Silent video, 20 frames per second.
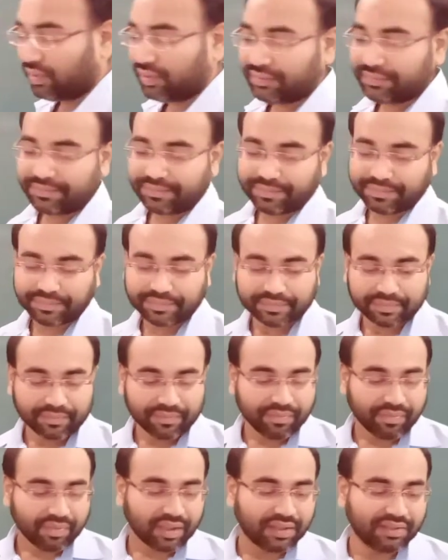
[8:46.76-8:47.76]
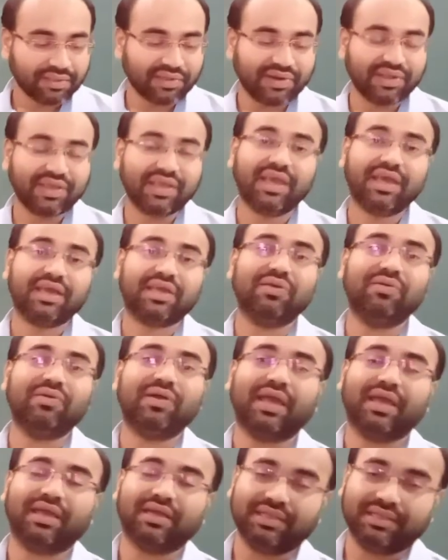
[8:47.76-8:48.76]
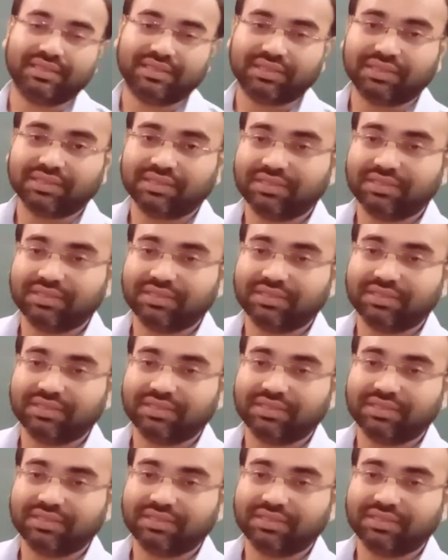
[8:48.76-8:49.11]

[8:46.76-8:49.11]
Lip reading: one, three acute angles.